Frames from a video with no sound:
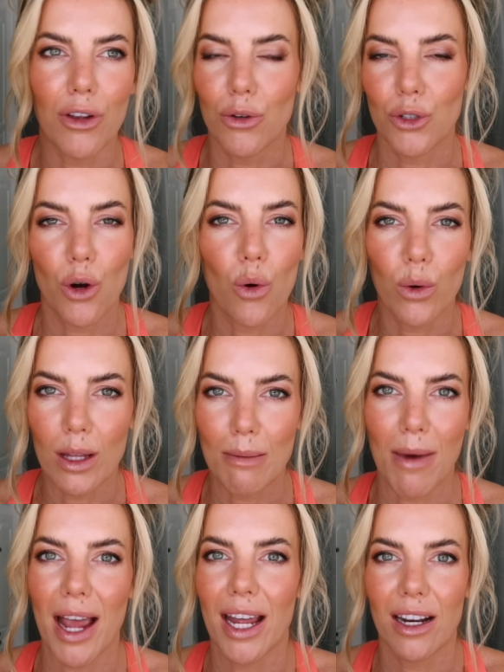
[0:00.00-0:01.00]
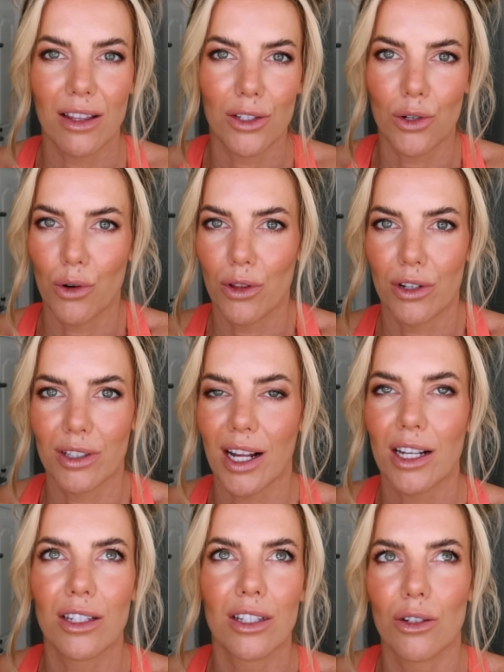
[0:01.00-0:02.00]
You can totally buy it at the store. There's
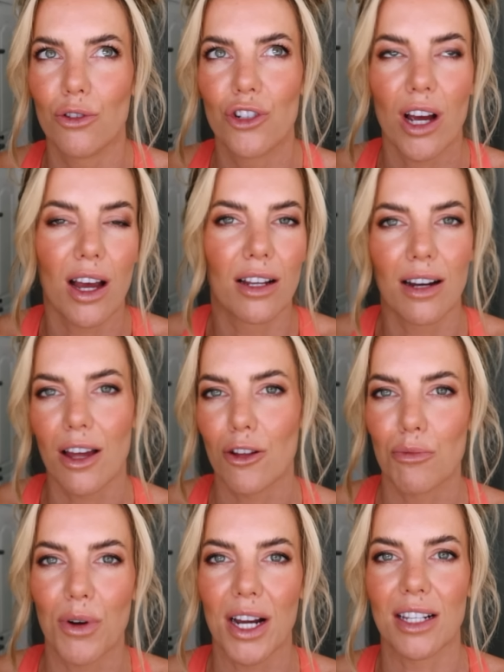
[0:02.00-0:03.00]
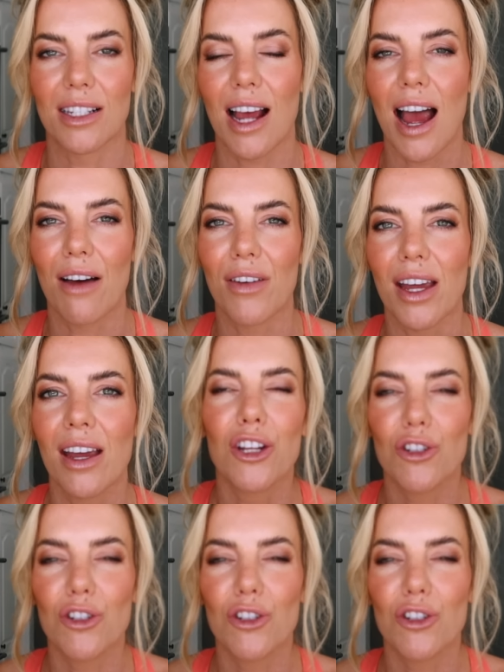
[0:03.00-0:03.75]
like Suja and other brands that have it.